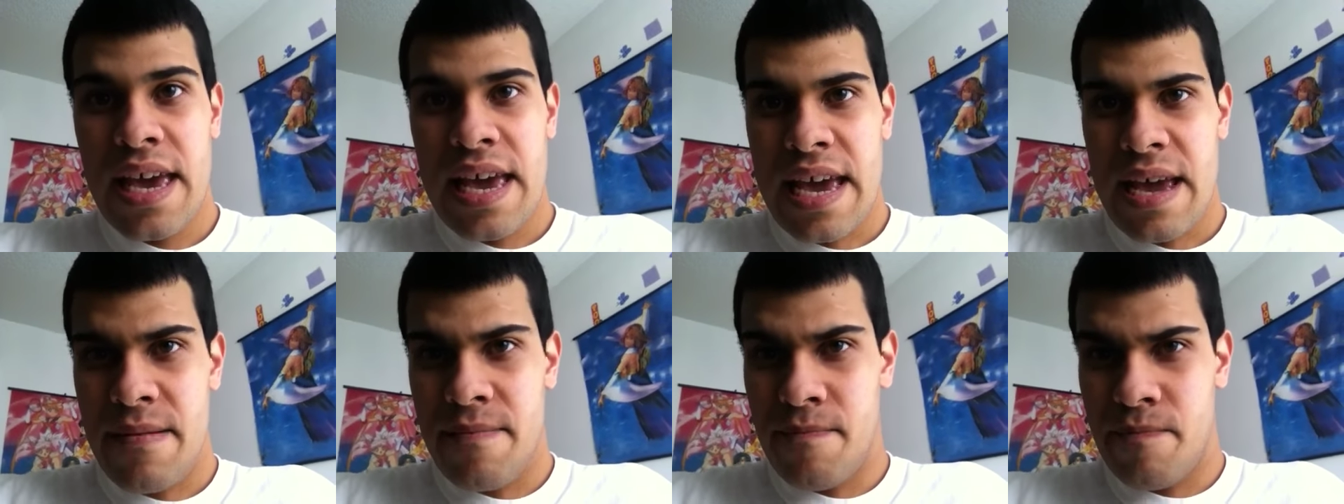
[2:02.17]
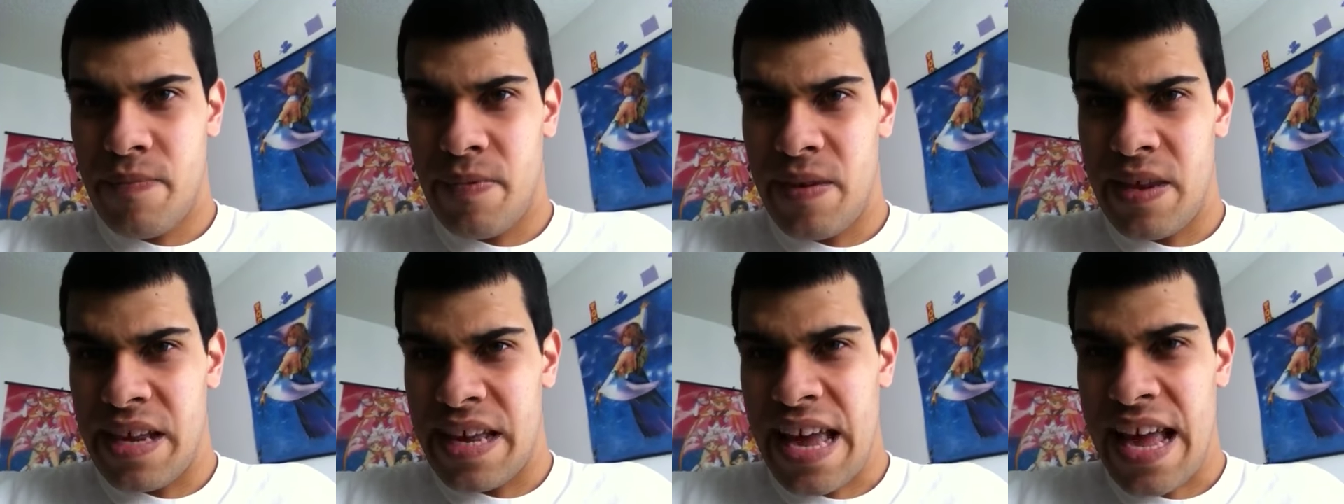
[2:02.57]
and
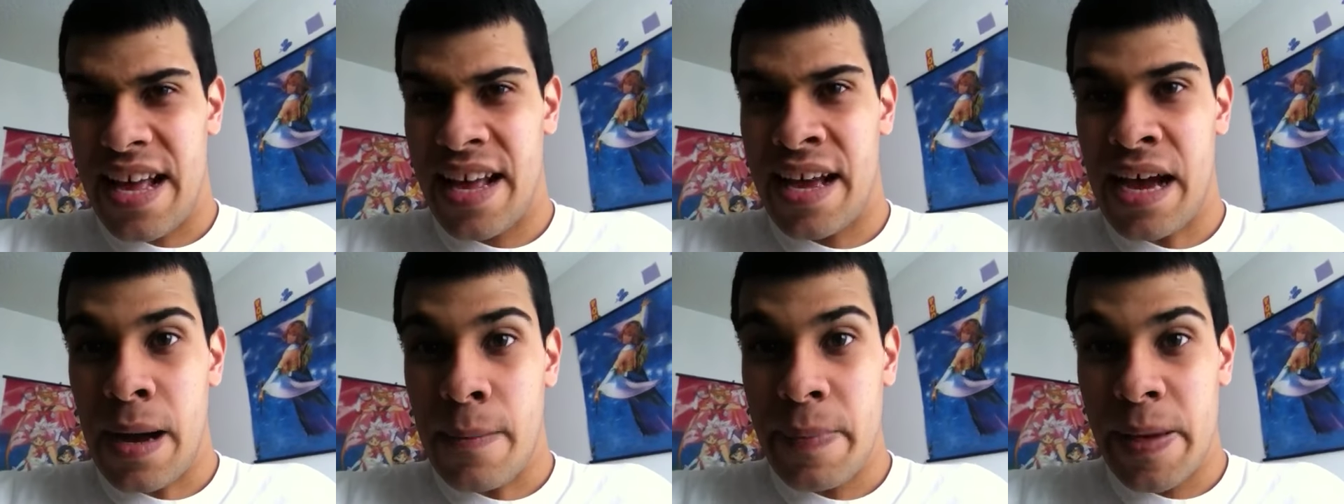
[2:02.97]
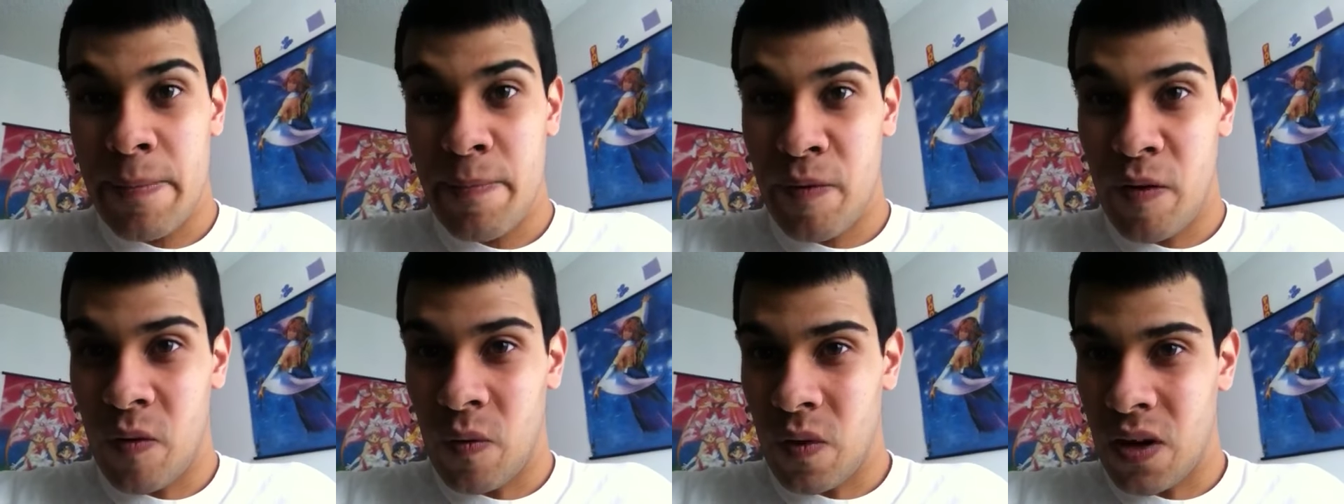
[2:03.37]
it got
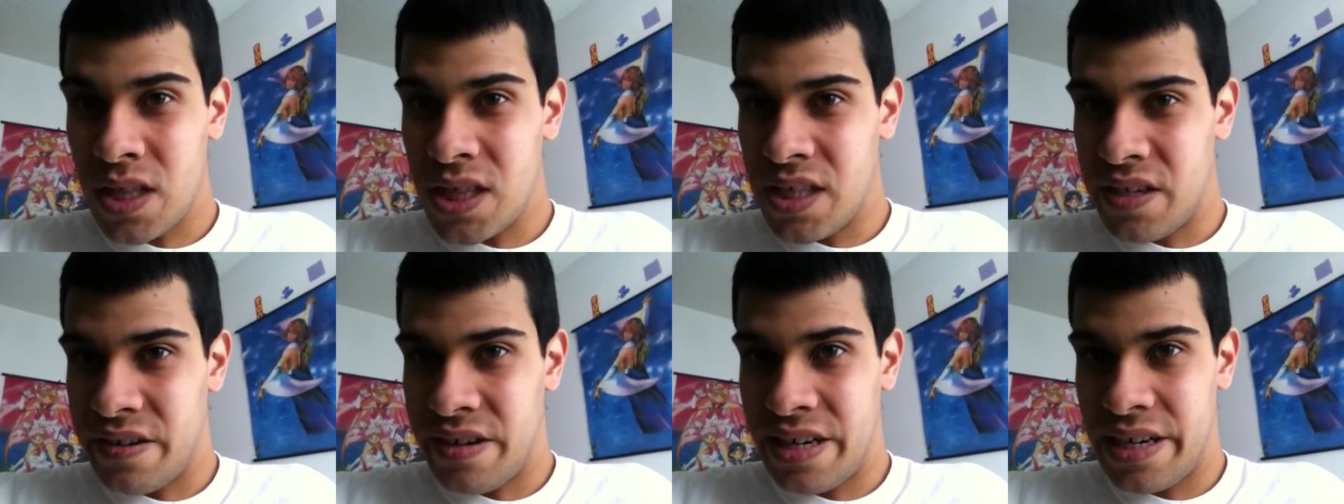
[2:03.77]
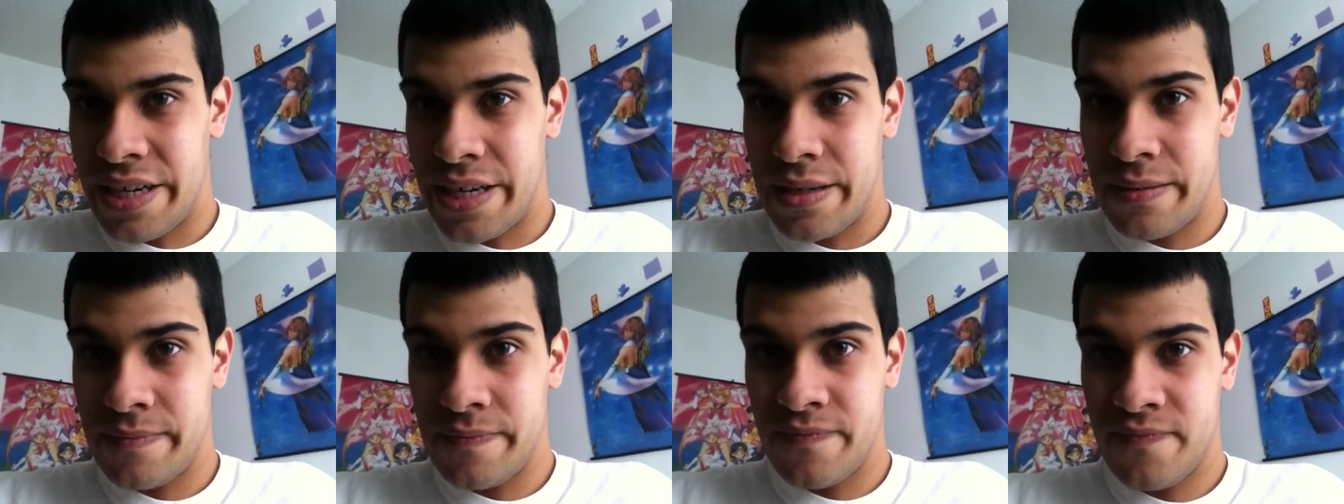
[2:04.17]
people
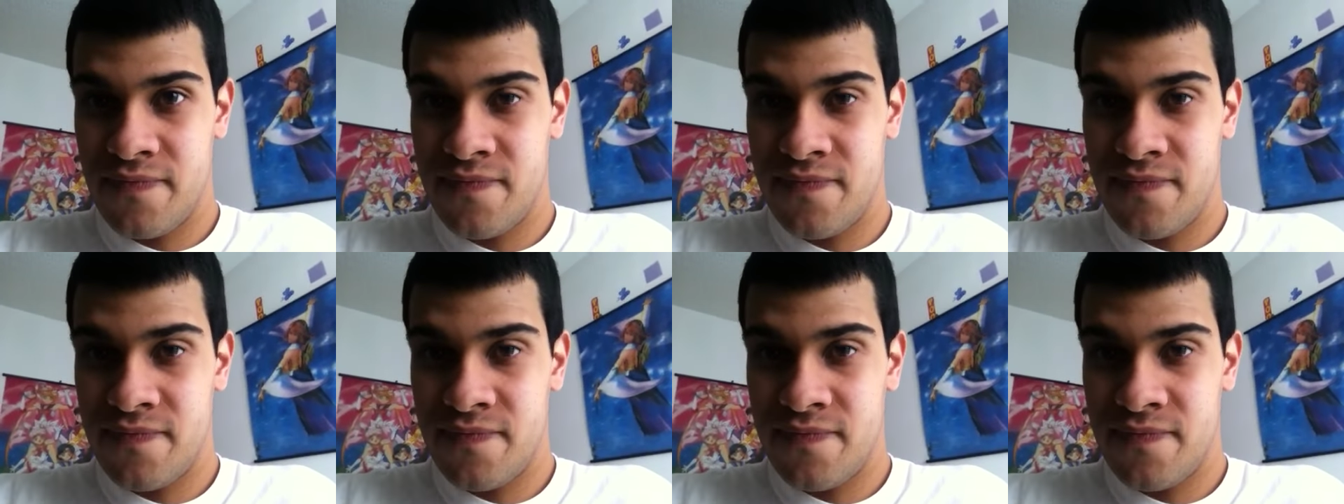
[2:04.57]
wondering,